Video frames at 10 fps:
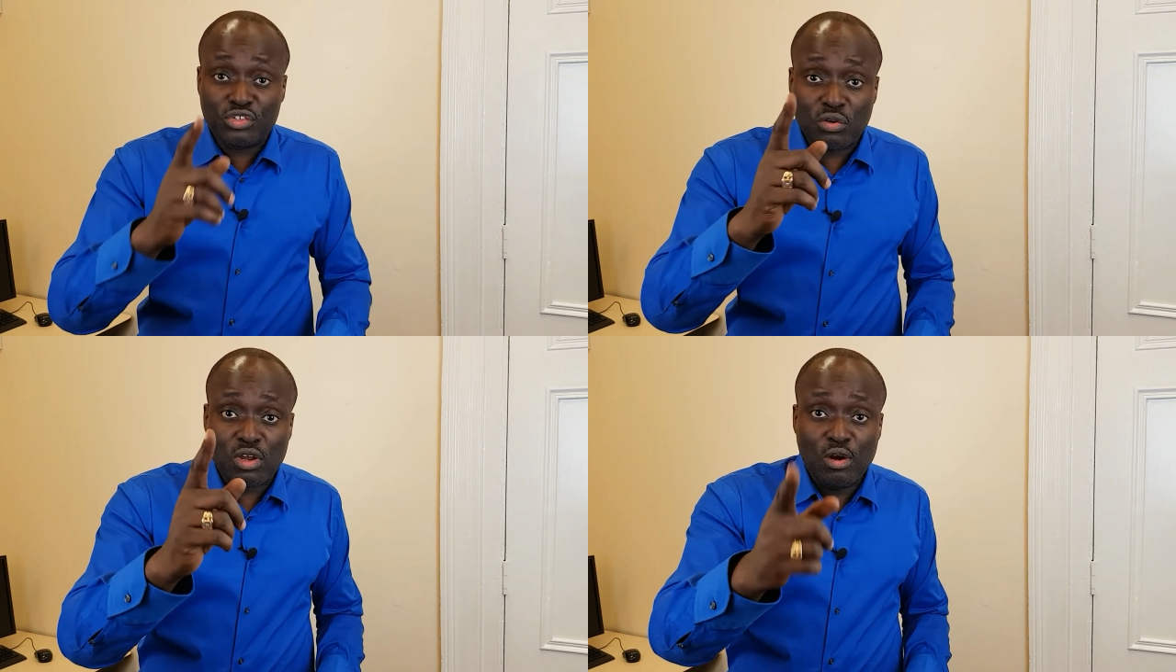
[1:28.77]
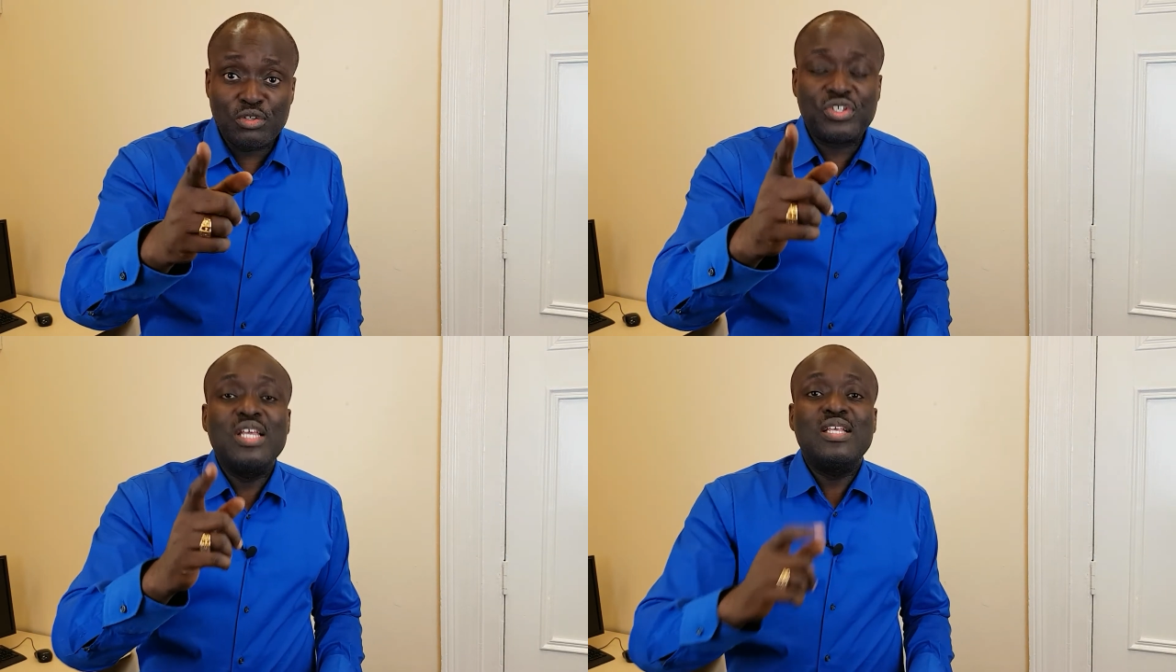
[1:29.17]
It's your
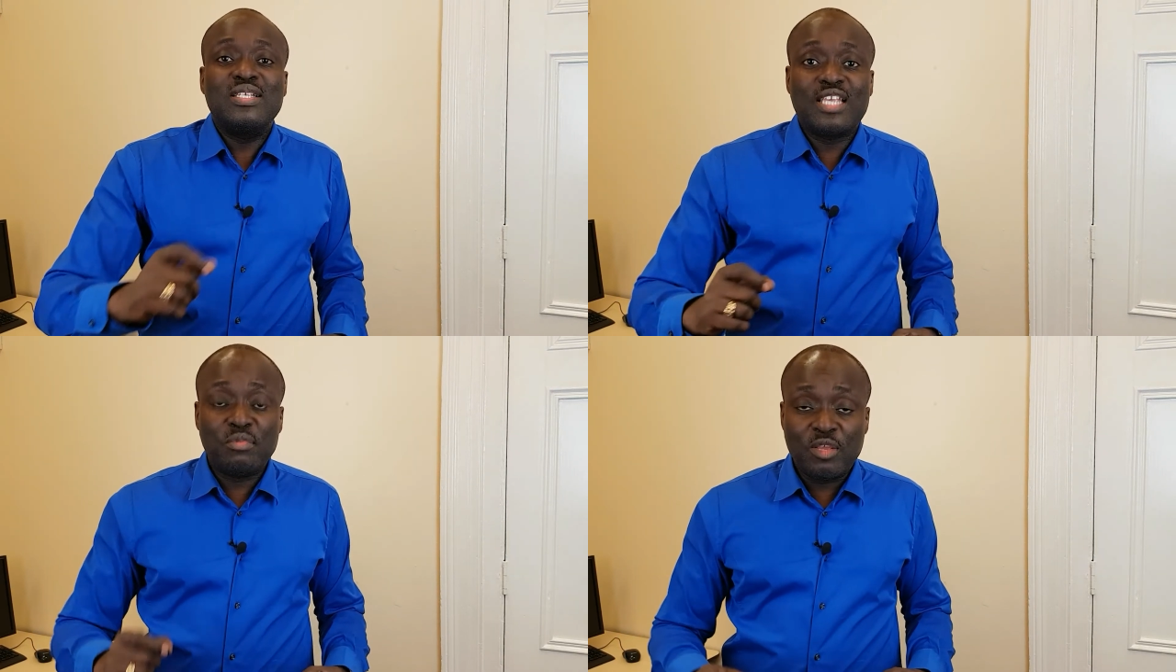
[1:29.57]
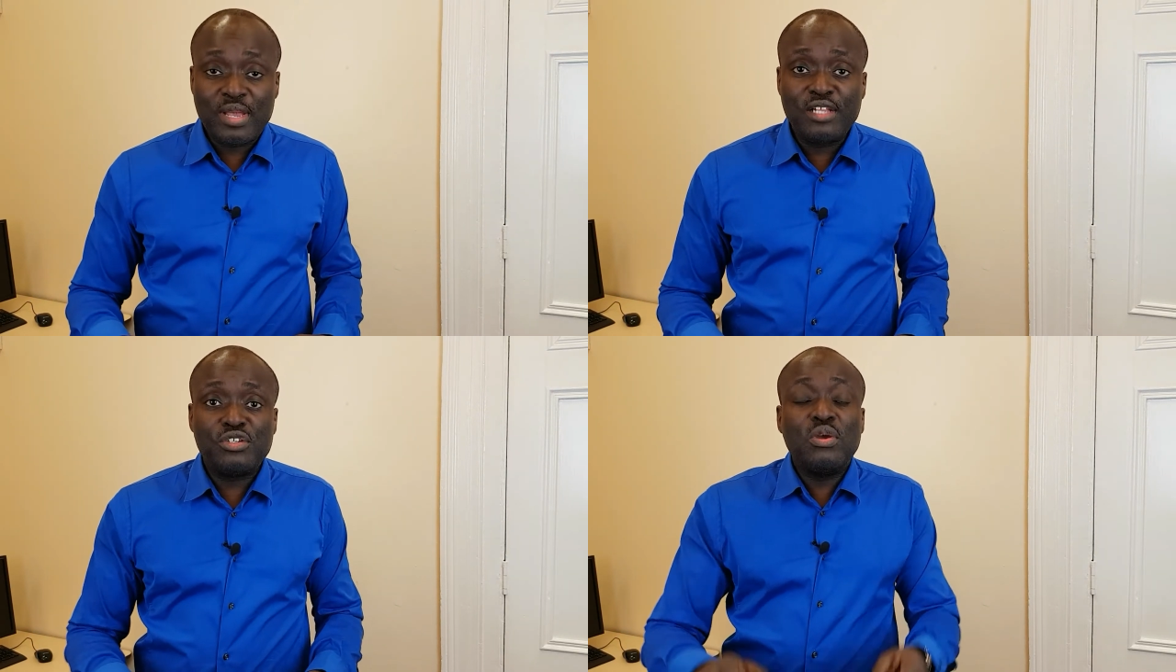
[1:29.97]
coach,
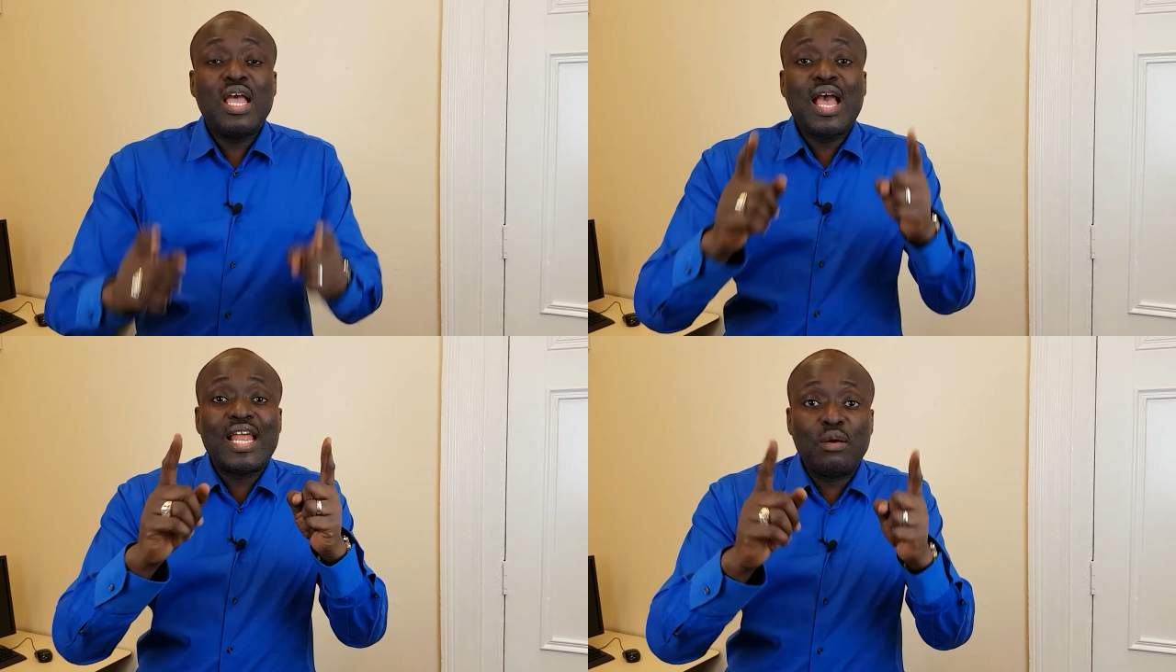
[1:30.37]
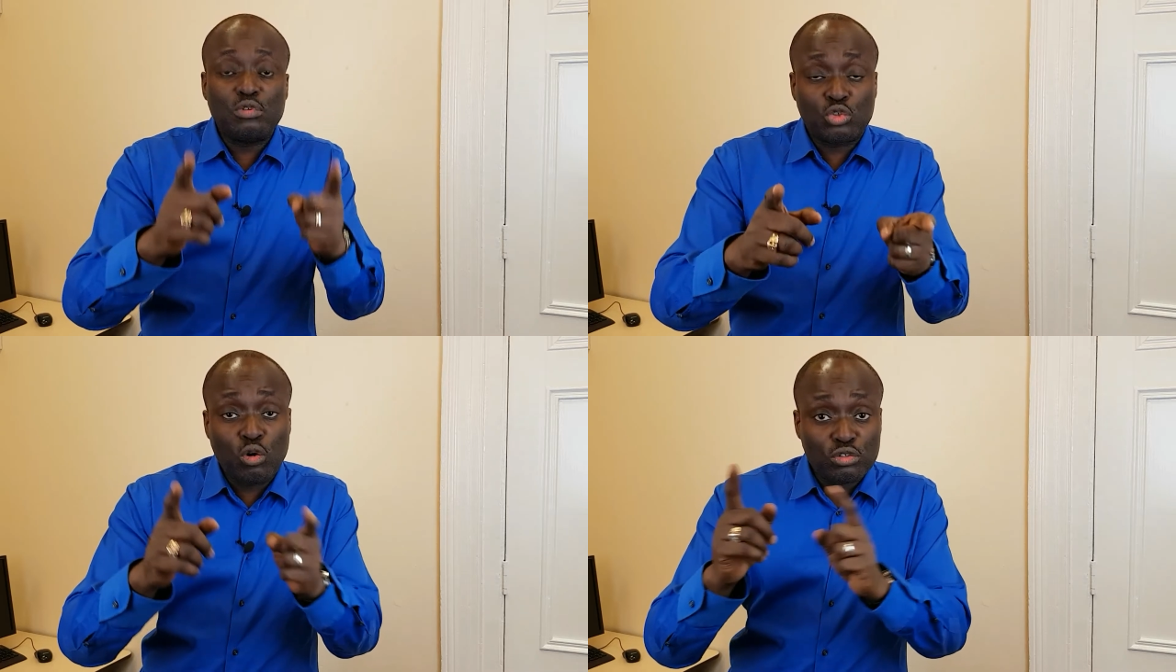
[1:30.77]
Samuel Ibanjo, and I
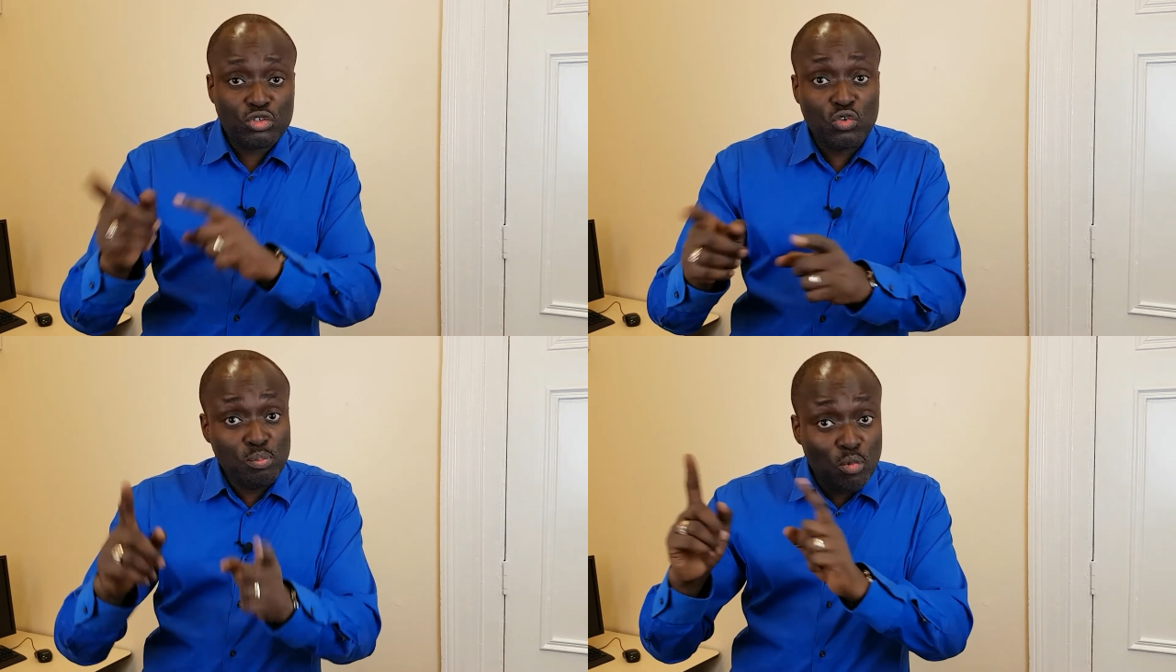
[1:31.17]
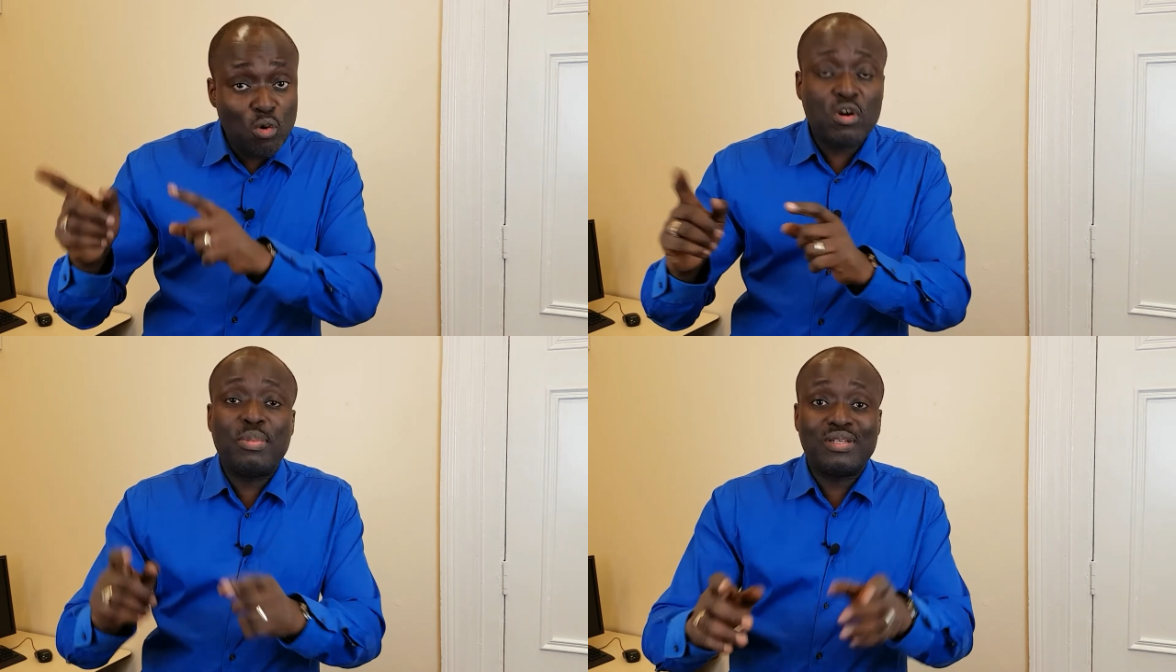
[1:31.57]
will talk to you
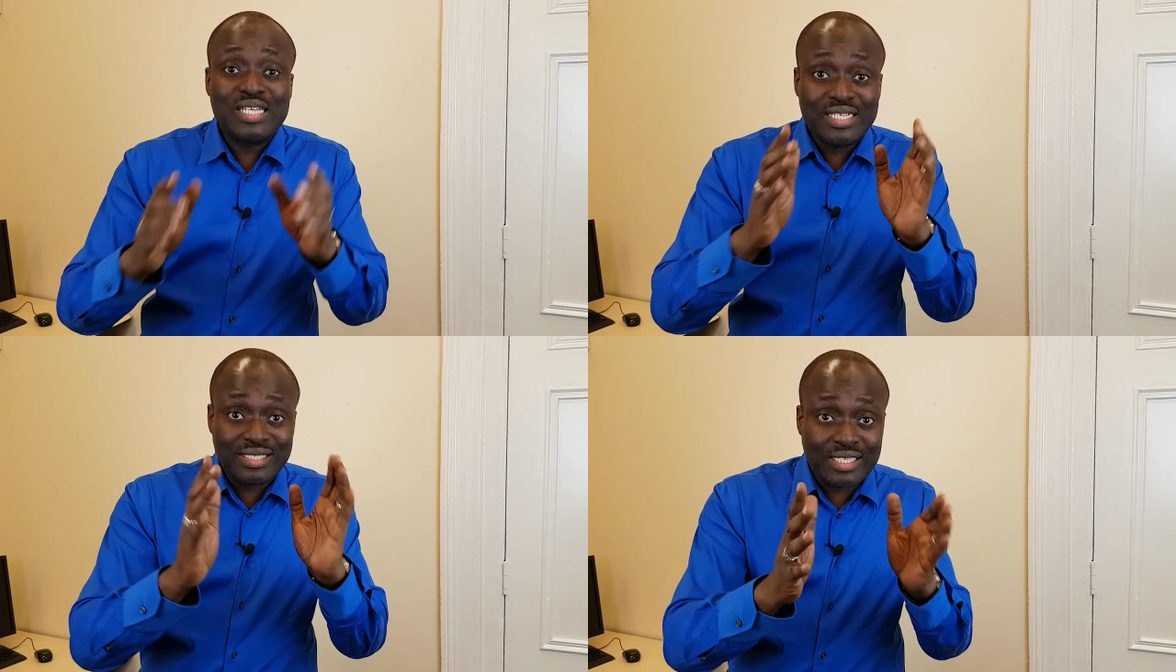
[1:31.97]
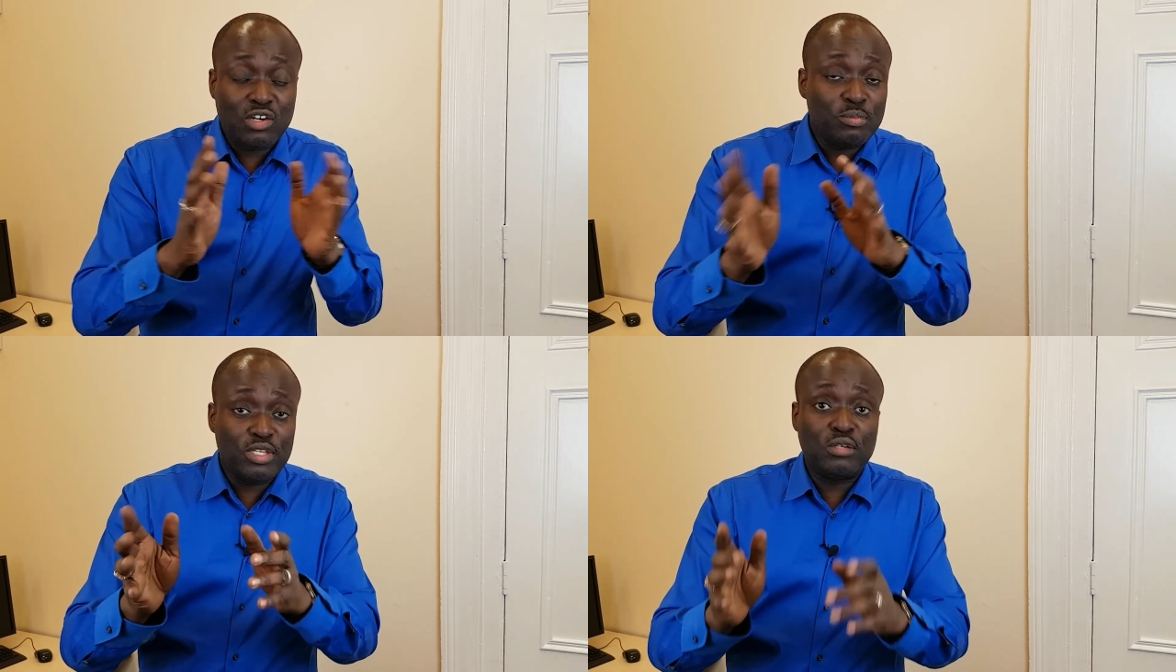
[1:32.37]
more about
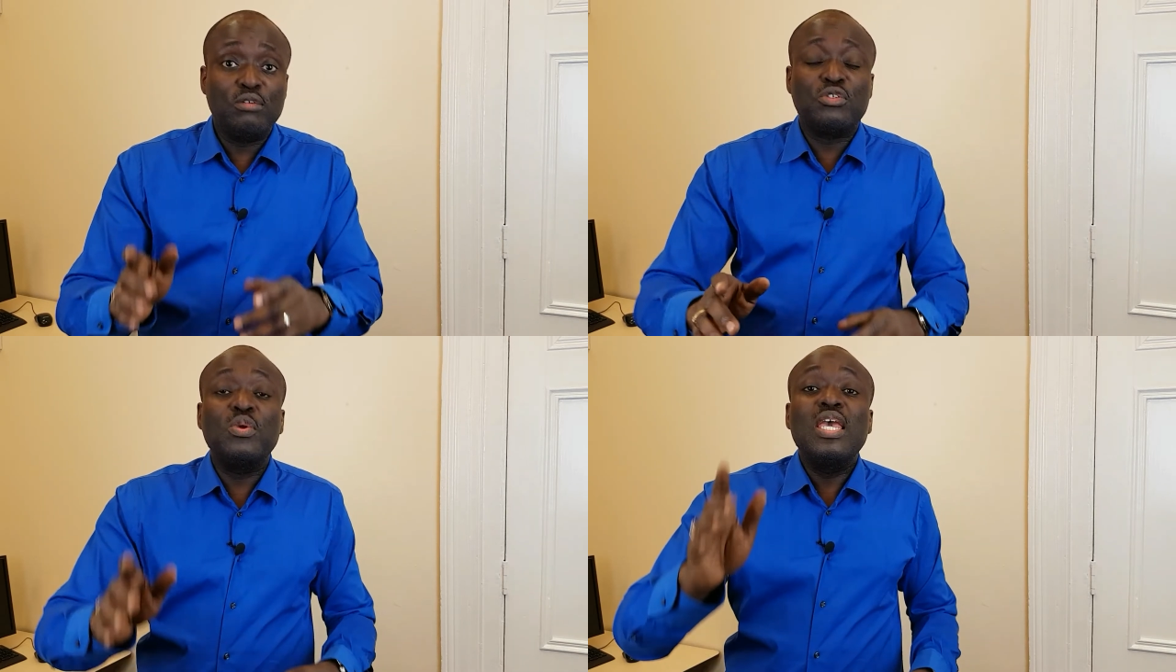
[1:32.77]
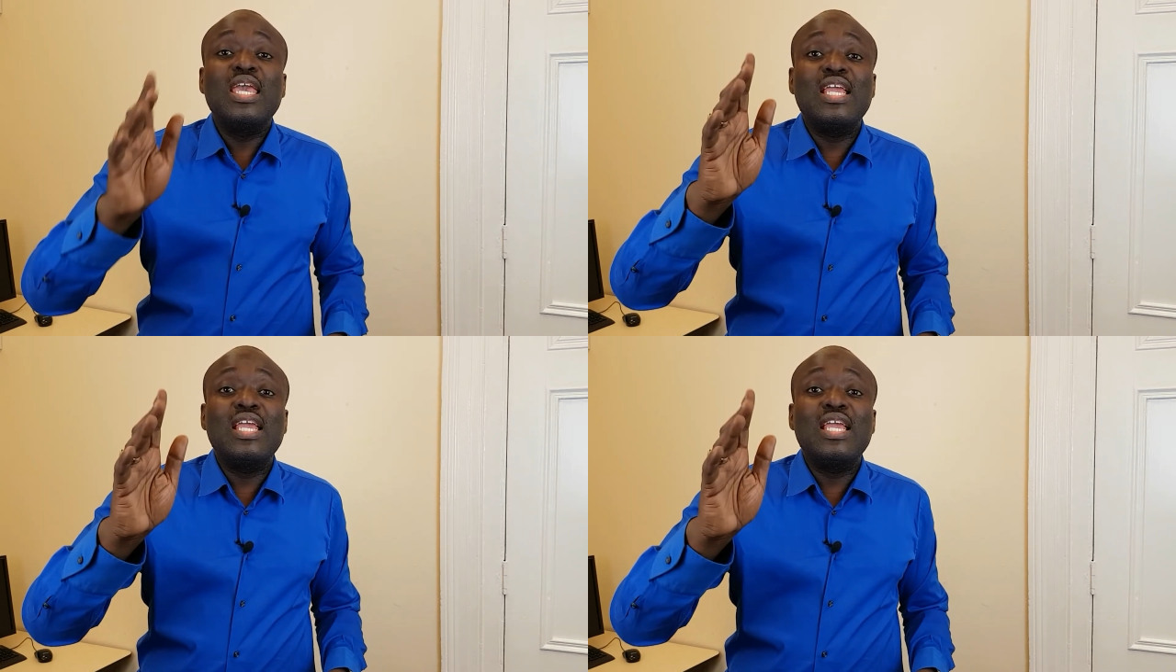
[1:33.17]
Sell or Be Sold To